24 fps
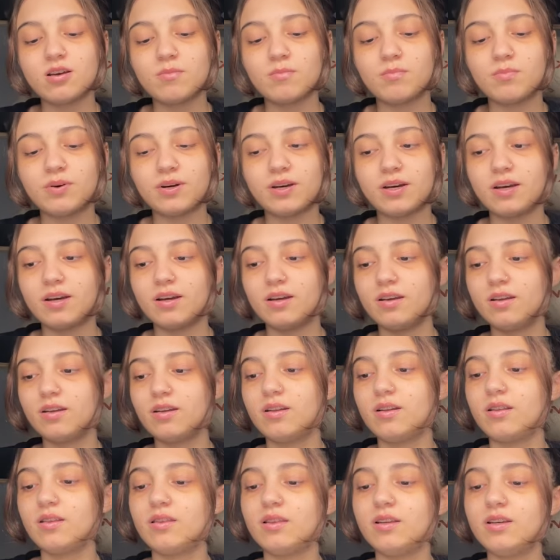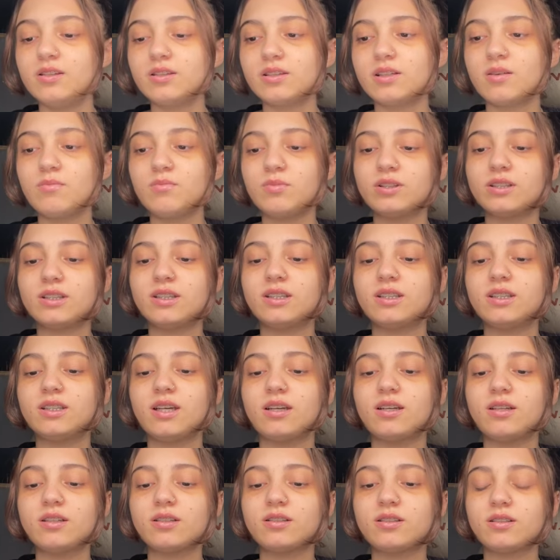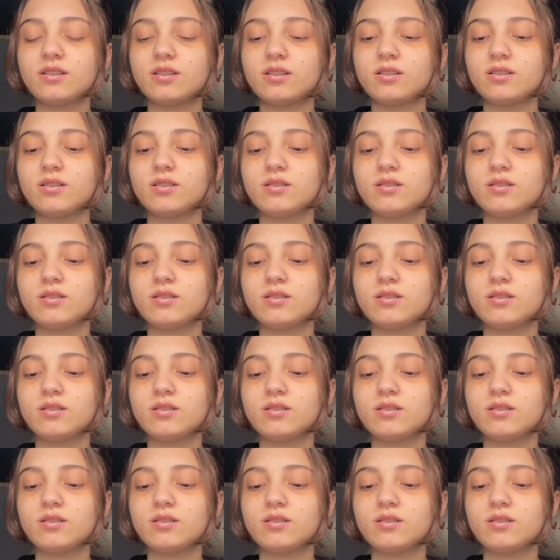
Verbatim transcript: But these come with six.